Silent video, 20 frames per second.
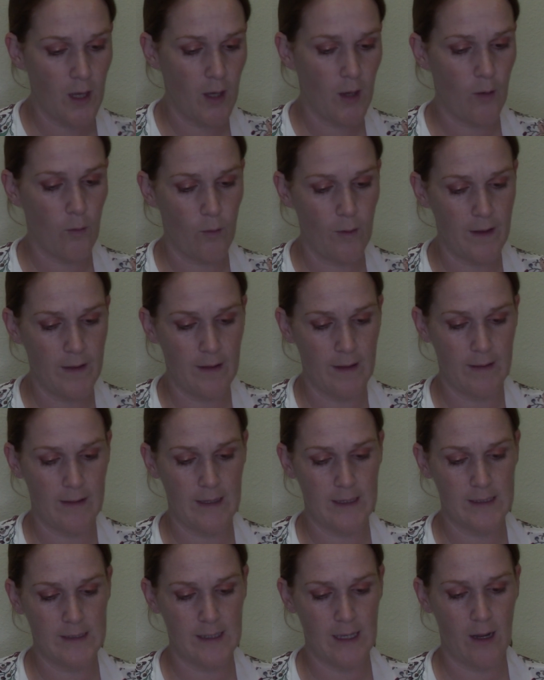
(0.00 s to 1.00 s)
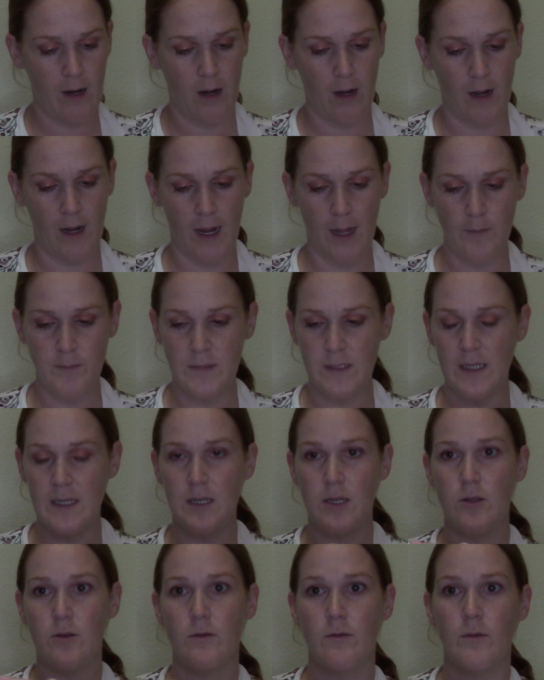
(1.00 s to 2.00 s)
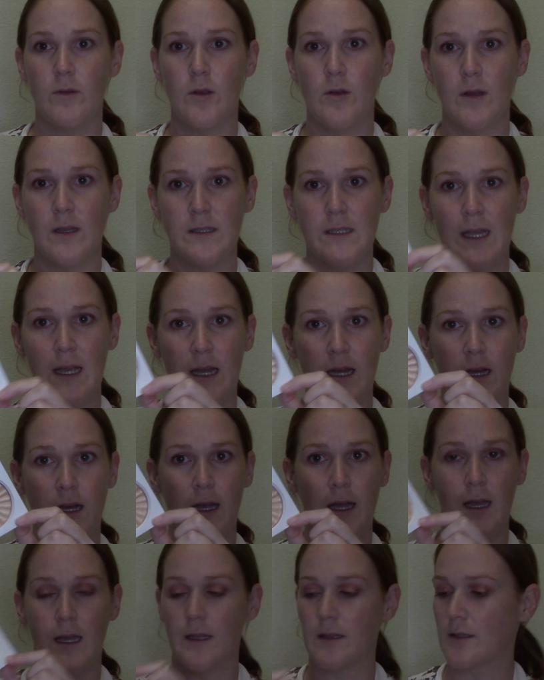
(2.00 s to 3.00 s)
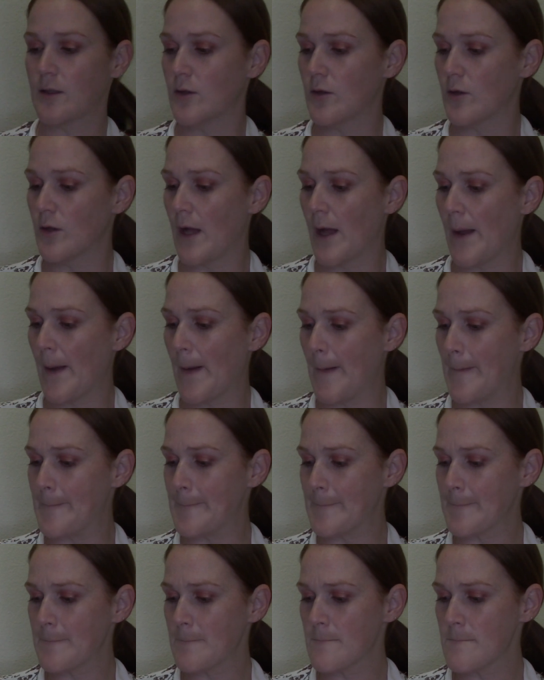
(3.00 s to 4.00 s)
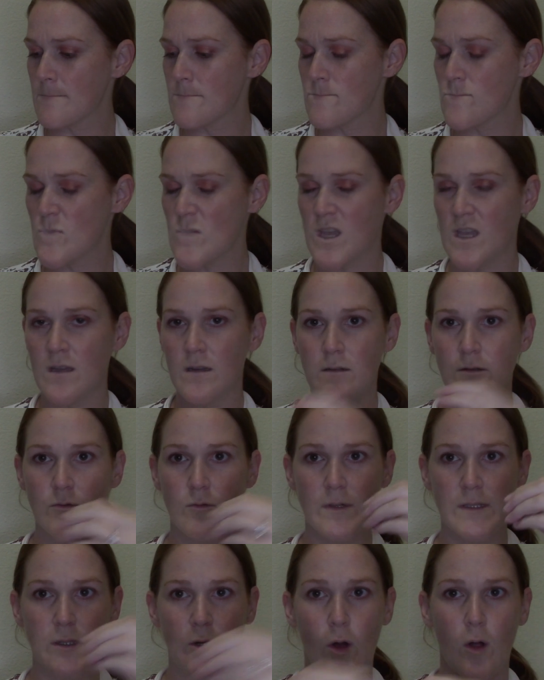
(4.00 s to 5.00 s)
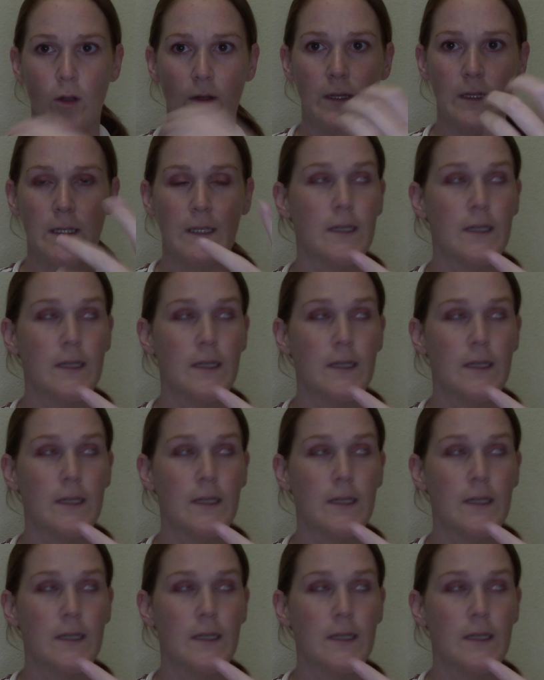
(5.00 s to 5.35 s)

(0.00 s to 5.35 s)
When these are emptied, you can take a little, what's it called?